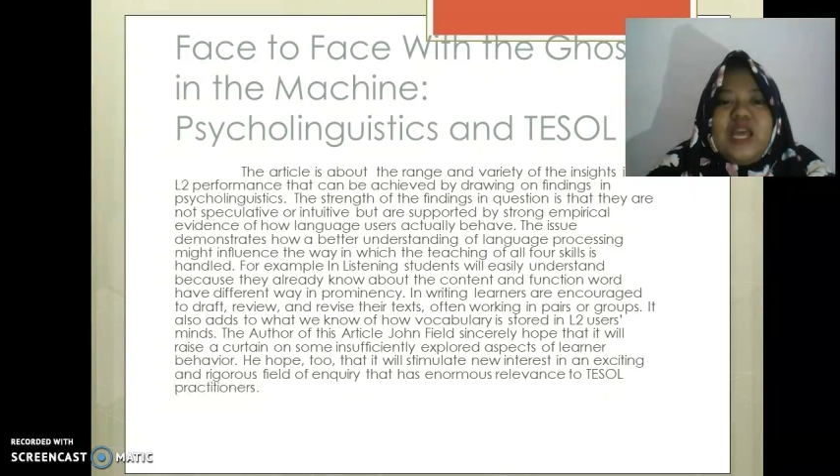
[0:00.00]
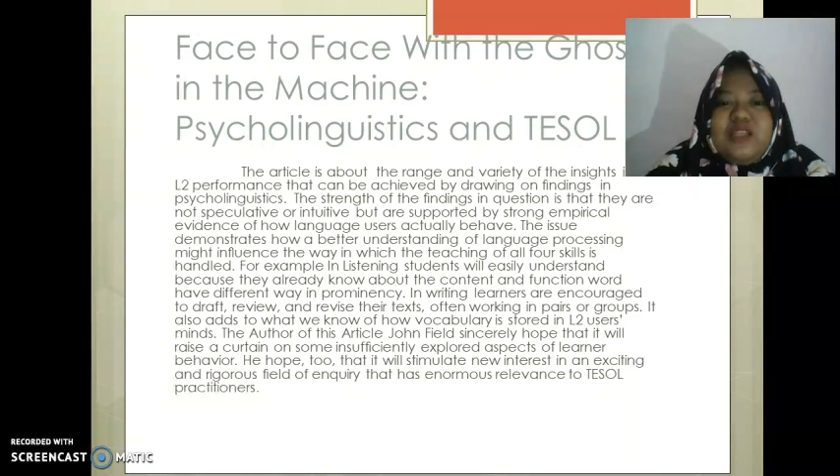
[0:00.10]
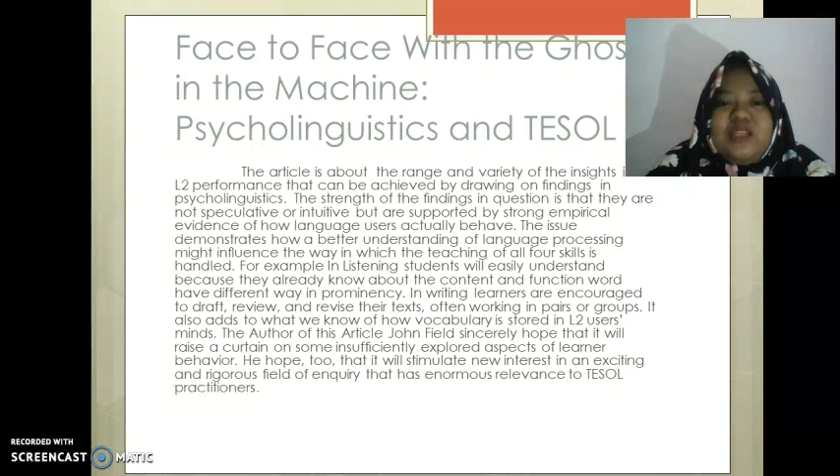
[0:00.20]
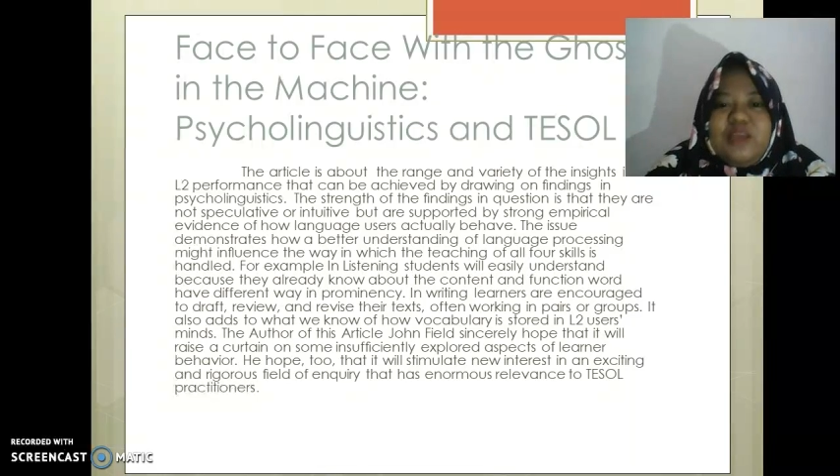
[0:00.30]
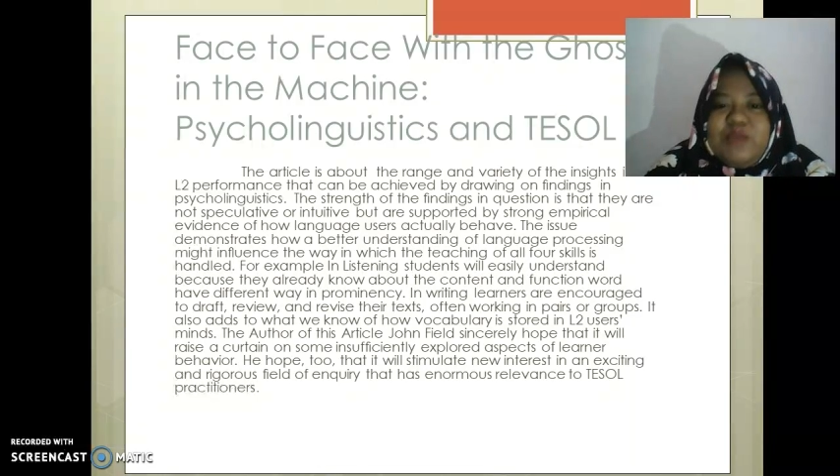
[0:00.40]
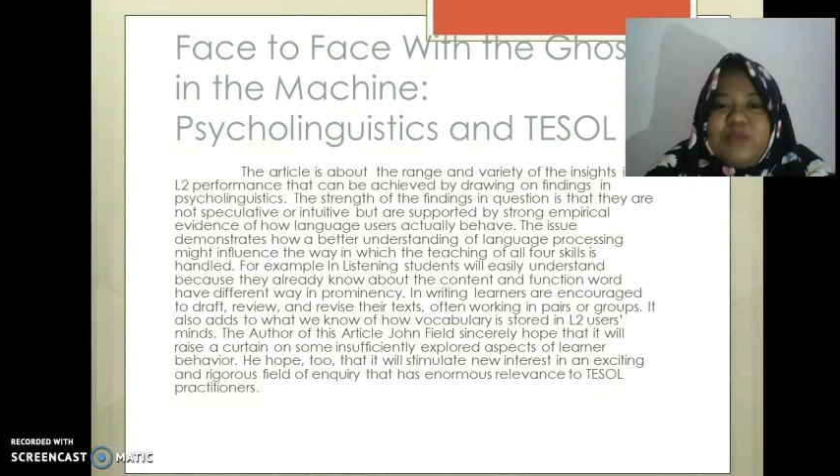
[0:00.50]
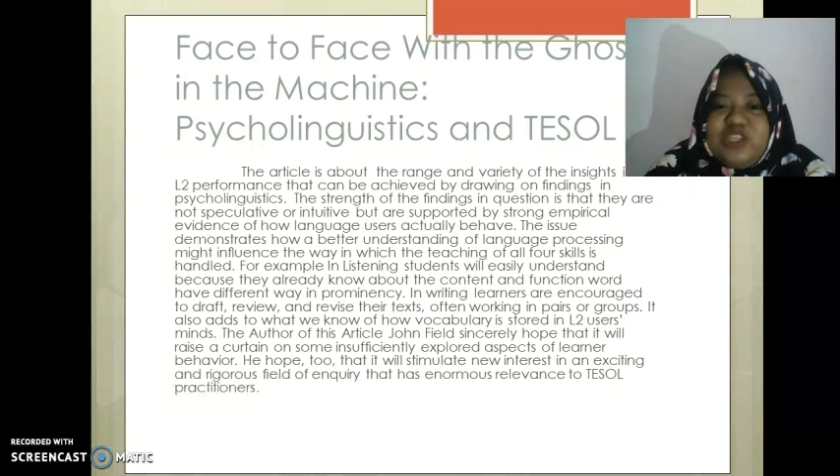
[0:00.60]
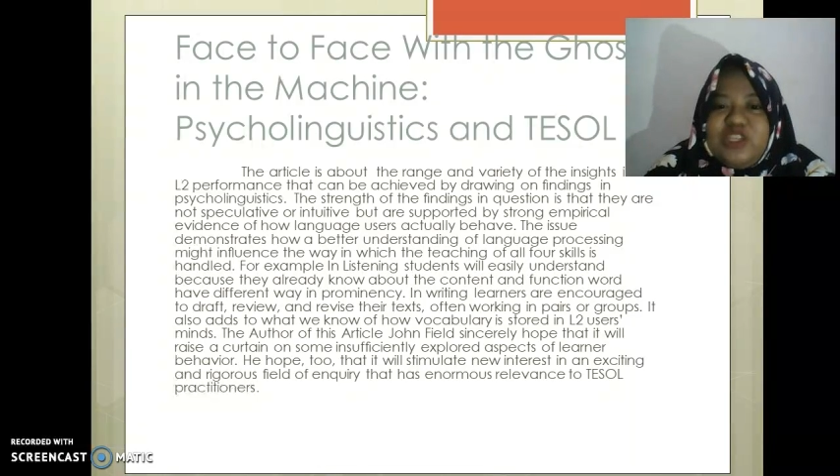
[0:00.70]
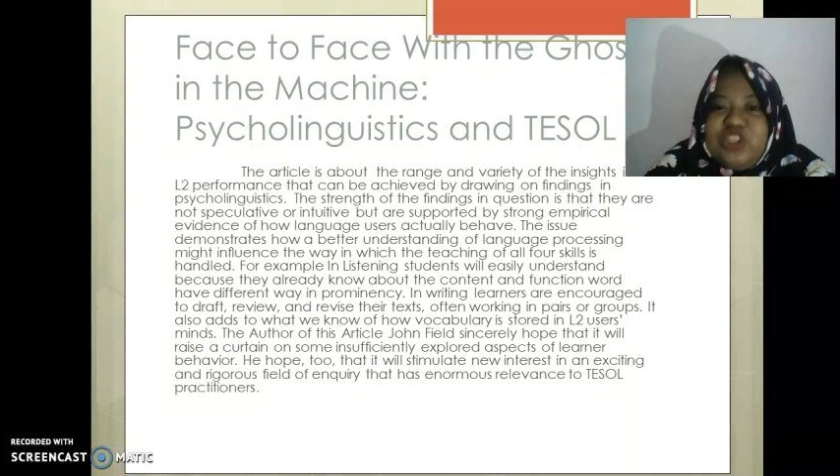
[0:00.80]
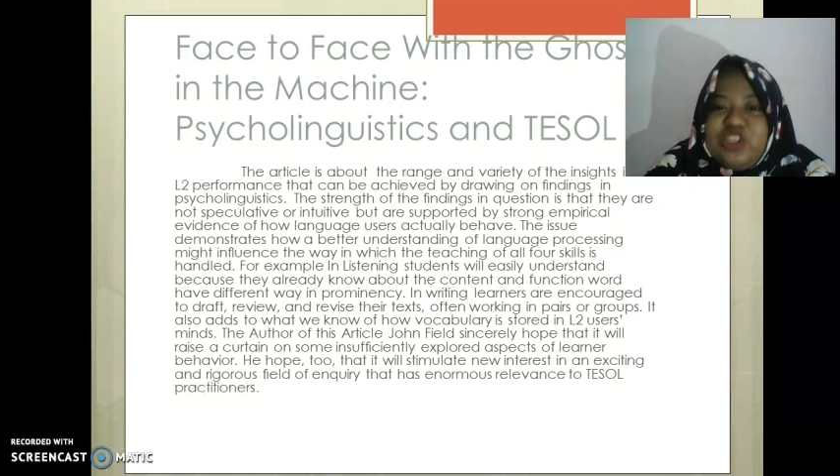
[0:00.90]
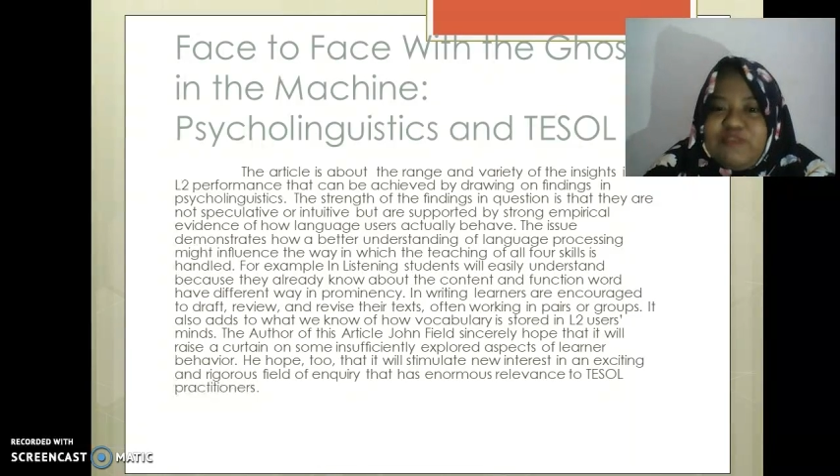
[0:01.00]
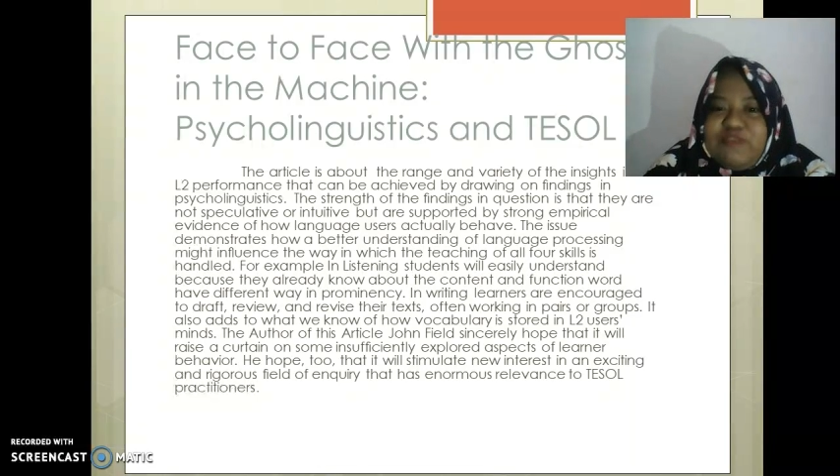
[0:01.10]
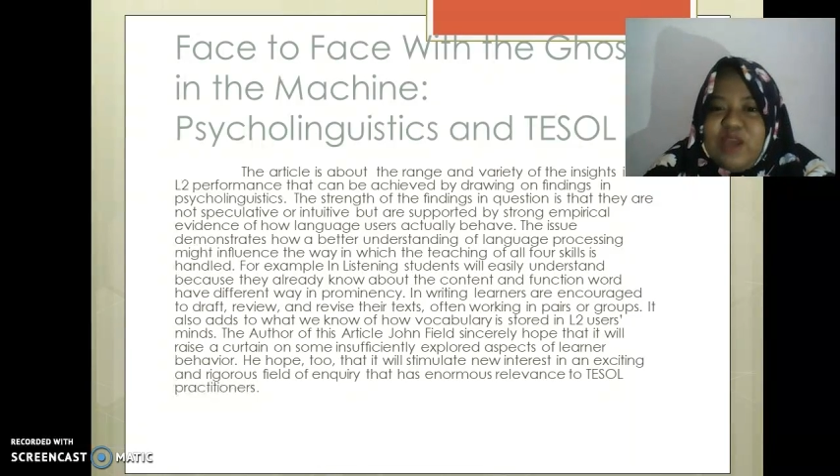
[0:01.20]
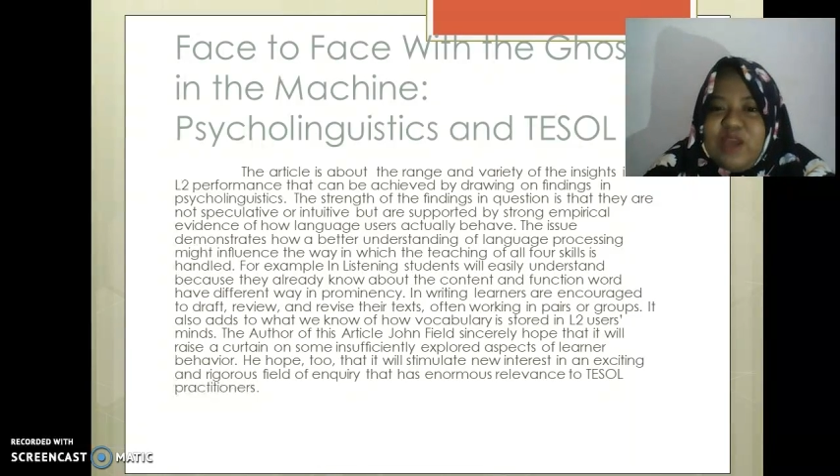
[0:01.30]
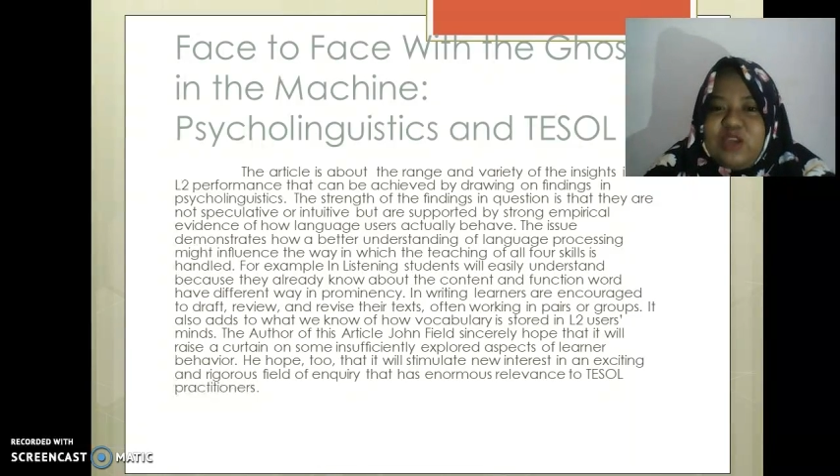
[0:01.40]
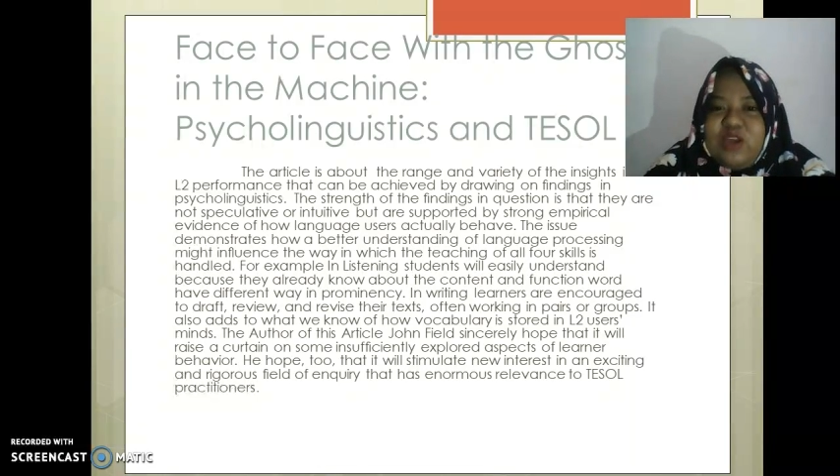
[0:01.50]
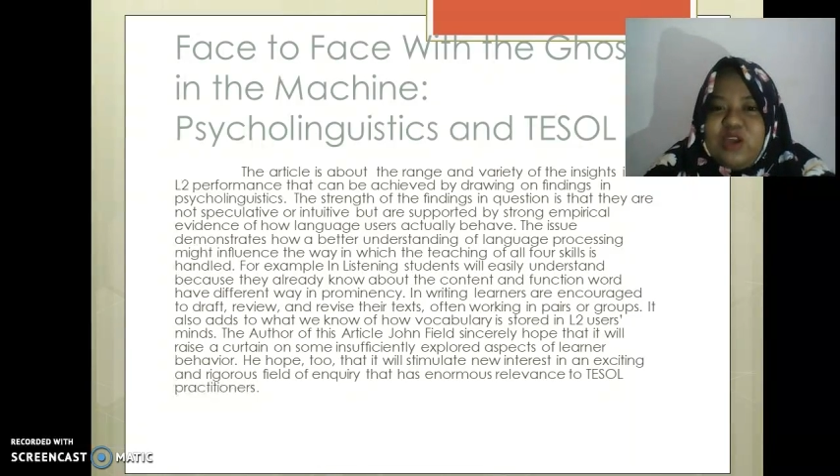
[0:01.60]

that can be achieved by